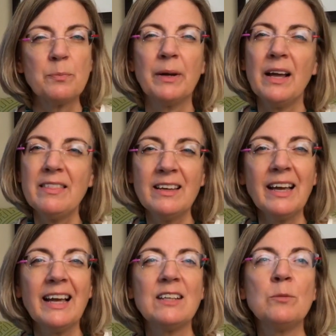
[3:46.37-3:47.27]
but I
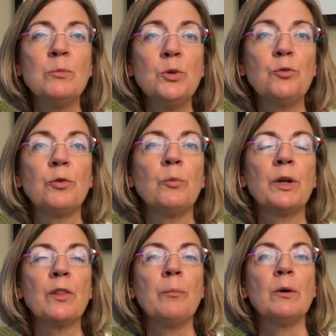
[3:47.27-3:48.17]
think I had to move from
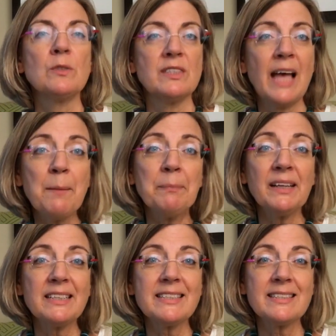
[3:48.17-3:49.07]
one of the most zen
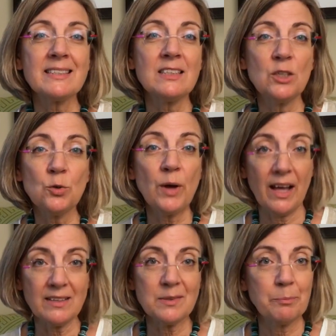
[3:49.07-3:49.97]
places in the
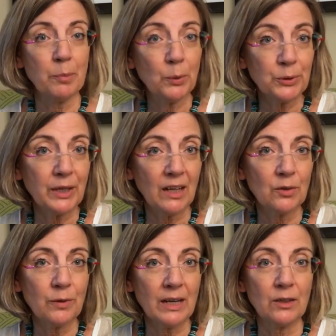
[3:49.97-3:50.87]
US, Boulder,
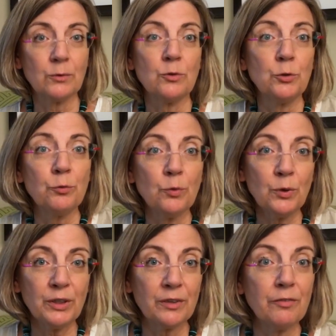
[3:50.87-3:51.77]
Colorado, to
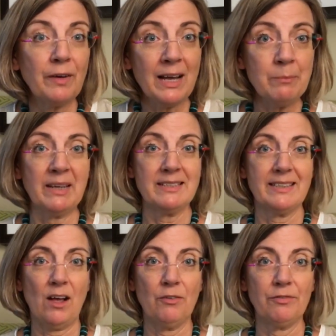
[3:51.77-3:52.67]
Florida to find
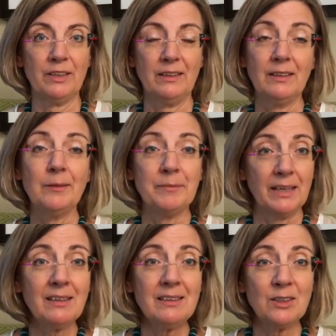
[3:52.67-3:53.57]
myself
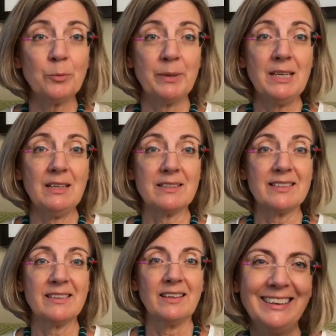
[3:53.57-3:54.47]
and inner
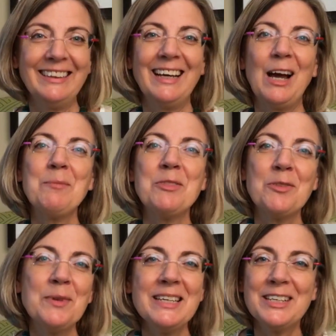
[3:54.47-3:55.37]
peace. I'm
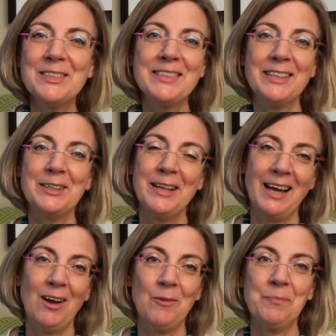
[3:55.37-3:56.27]
3 years here
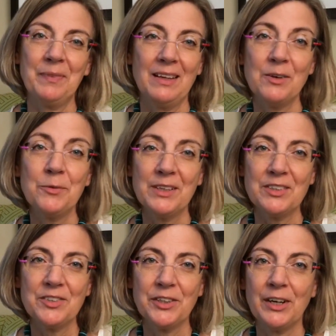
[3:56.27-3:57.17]
now and a
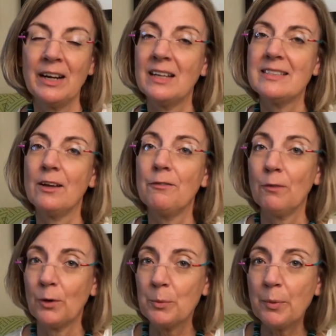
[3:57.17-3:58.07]
realtor, and I sell
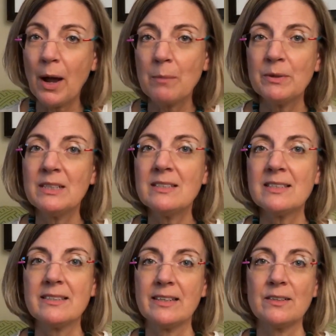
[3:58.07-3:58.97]
Florida properties
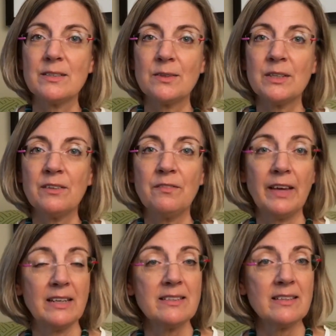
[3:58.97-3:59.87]
in Sarasota and
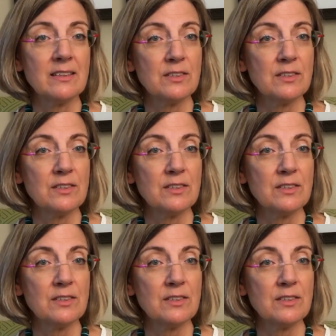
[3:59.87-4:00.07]
Venice and